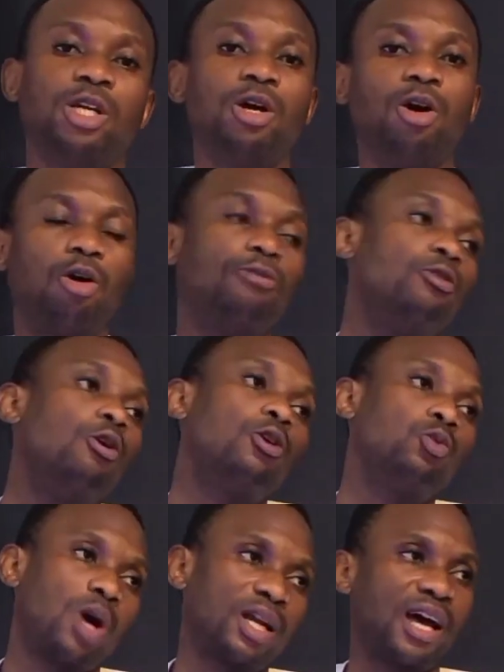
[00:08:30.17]
of God
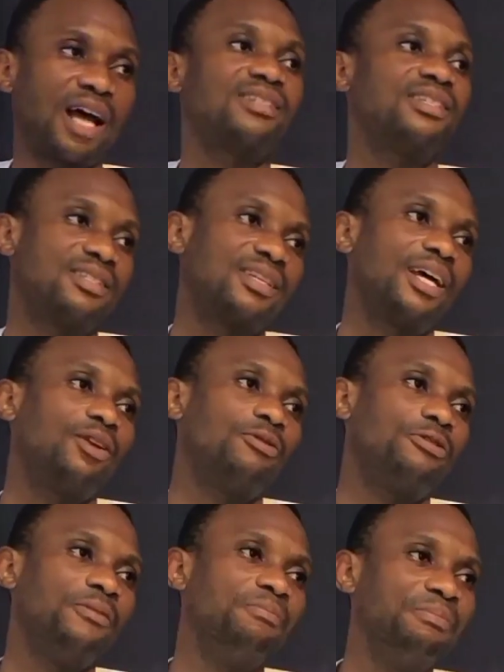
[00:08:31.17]
one has inside of
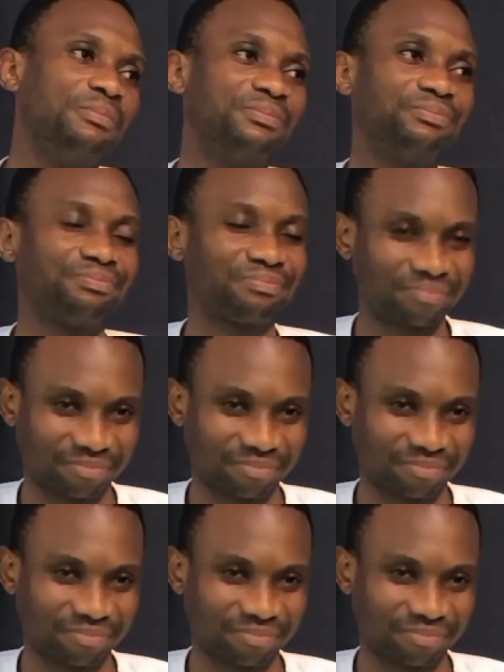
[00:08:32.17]
Okay, thank you